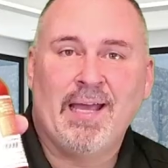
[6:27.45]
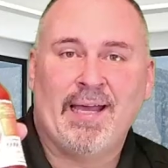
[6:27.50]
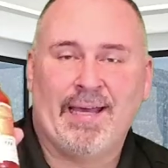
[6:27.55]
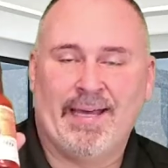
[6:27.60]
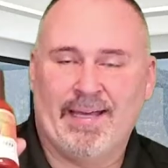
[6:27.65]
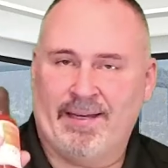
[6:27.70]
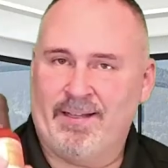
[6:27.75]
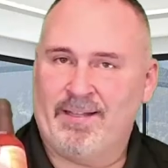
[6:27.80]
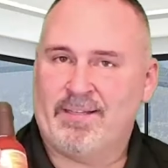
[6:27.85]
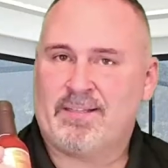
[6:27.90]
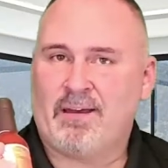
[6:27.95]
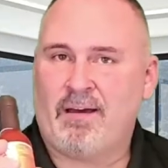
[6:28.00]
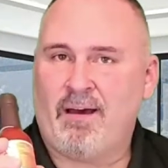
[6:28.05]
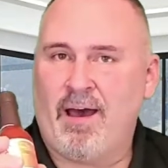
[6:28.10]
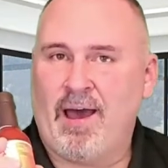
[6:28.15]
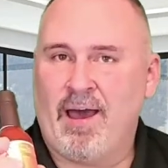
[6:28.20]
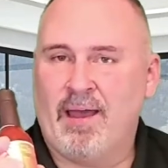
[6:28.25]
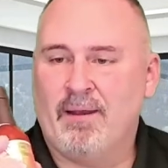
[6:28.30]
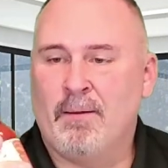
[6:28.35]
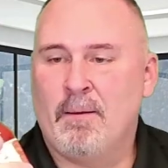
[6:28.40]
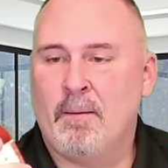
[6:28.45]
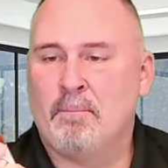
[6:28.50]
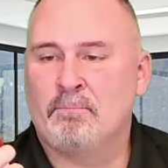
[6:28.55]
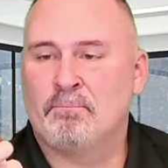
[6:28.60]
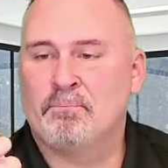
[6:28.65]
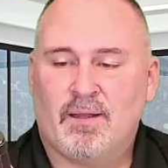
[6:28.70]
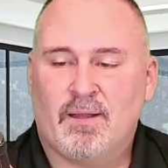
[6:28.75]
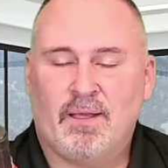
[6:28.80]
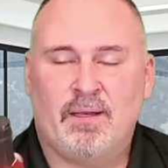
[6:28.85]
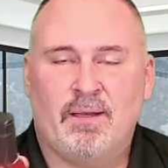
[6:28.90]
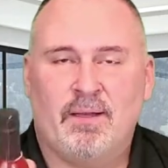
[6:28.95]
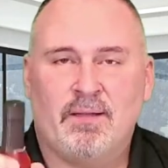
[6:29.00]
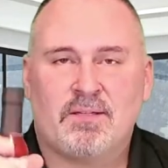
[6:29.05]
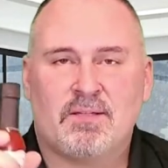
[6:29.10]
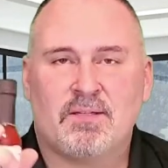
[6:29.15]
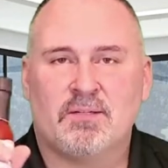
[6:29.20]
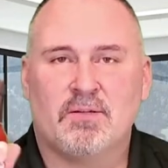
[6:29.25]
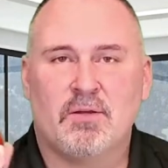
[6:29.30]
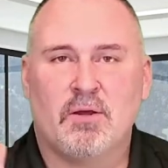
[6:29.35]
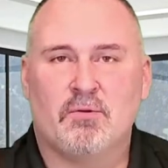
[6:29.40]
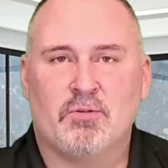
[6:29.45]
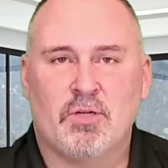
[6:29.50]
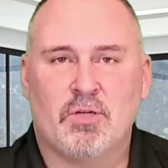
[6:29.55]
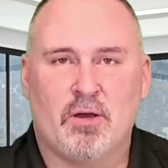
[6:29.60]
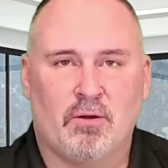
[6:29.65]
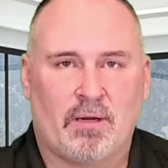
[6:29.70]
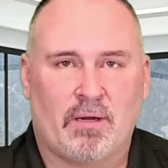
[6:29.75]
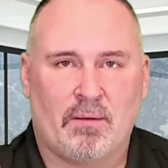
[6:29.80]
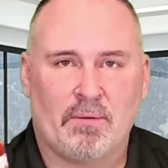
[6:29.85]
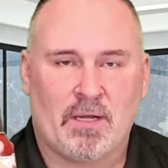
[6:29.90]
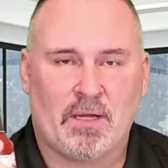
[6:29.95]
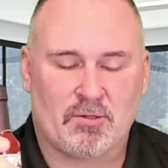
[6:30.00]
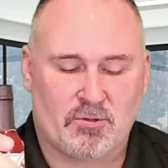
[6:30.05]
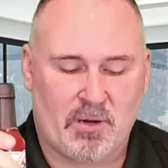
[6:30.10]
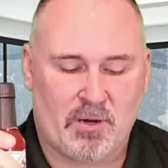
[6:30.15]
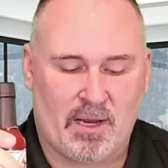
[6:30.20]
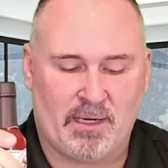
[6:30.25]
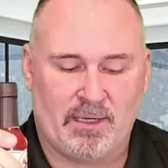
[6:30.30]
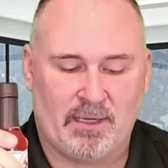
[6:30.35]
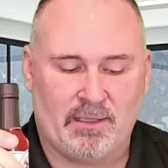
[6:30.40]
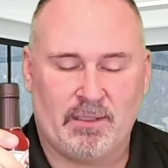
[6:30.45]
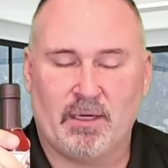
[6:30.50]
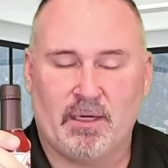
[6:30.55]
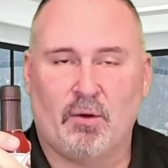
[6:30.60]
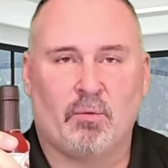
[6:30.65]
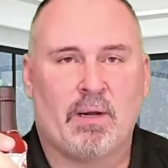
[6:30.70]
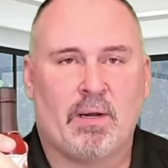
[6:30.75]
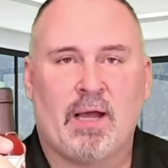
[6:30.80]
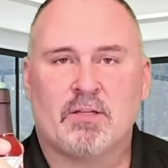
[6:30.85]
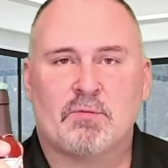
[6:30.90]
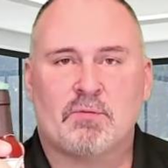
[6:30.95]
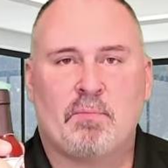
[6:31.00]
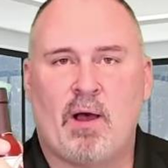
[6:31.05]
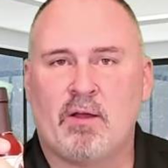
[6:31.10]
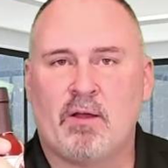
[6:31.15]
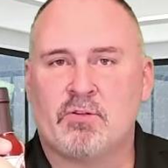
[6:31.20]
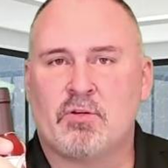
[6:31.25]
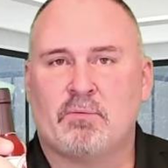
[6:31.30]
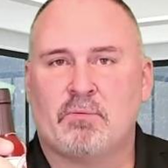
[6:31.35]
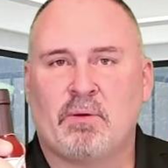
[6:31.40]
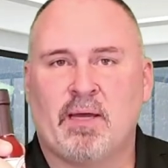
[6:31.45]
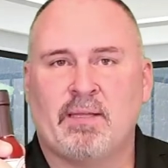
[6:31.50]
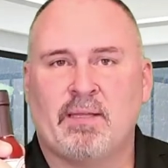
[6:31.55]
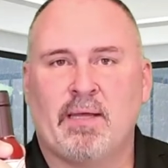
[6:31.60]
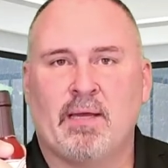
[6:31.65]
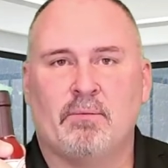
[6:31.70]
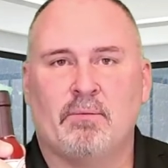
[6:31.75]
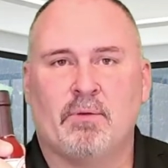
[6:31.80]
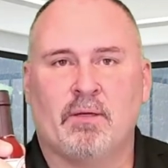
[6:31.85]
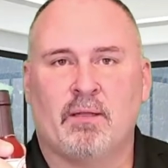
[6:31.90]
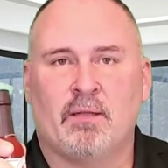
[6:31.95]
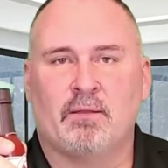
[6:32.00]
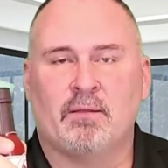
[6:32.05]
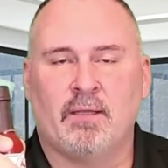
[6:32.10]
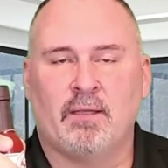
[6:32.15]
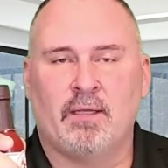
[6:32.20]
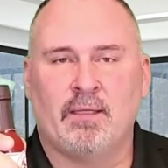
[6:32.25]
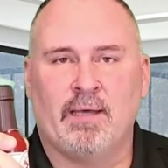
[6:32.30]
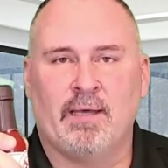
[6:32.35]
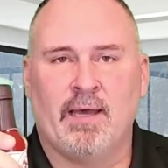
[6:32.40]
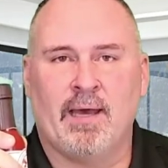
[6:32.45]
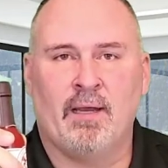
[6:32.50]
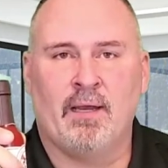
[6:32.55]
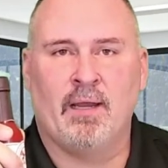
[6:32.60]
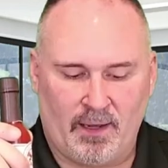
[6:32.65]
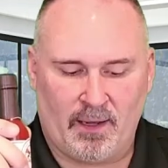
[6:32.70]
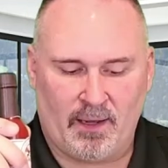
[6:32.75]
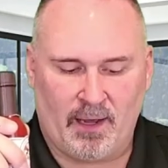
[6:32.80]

it is hot. And this is no joke. I'm not trying to, you know, we're not sponsored by them or nothing like that.